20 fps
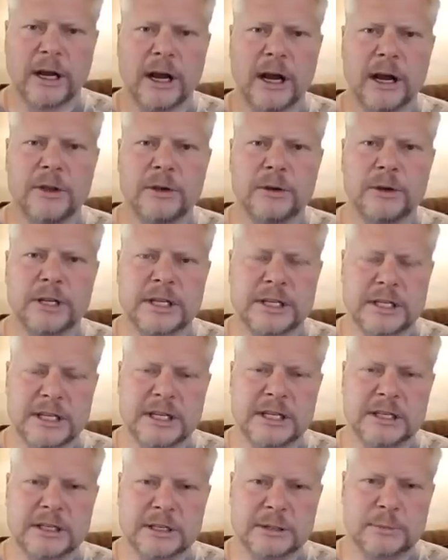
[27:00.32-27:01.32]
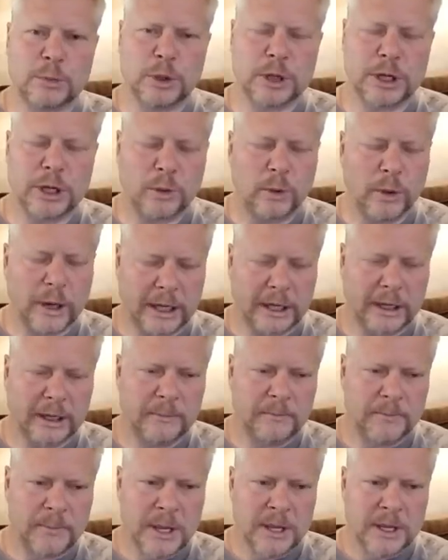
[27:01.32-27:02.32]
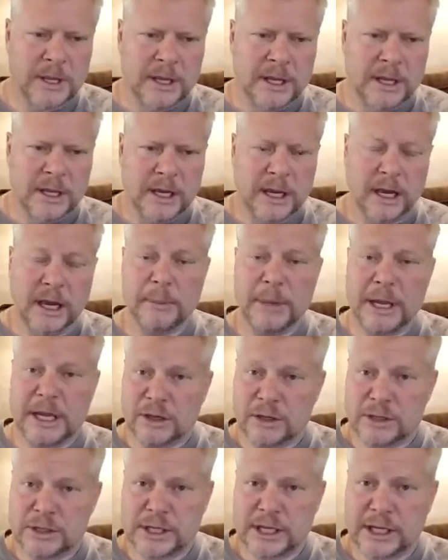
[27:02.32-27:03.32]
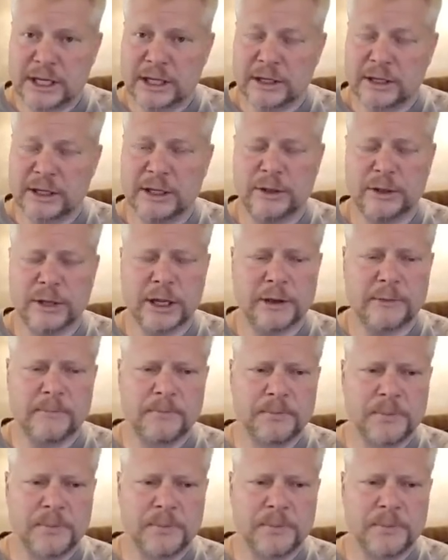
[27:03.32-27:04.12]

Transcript: other diseases pretty quick. Make you sick and kill you.